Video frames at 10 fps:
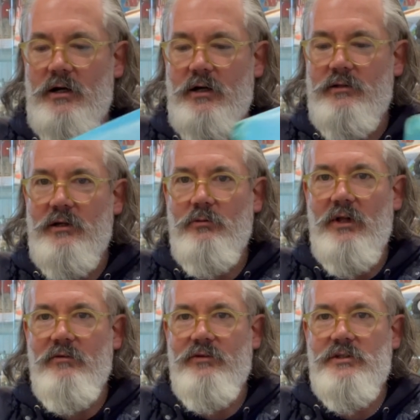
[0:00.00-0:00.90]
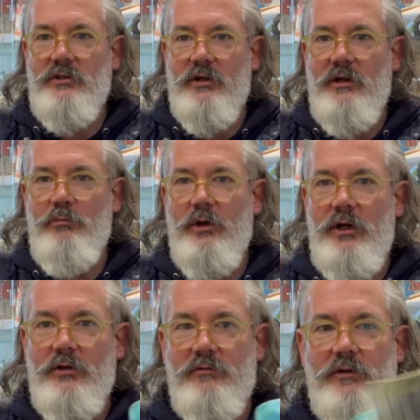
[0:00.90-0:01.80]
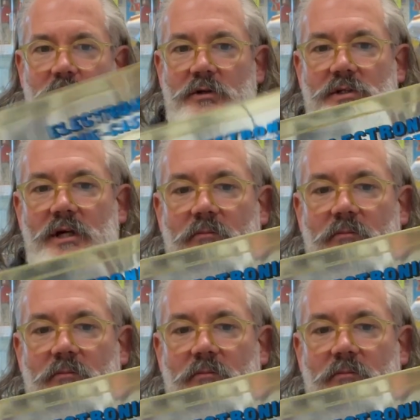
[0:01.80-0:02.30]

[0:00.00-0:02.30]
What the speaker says: think we'll have this looking pretty good for the museum.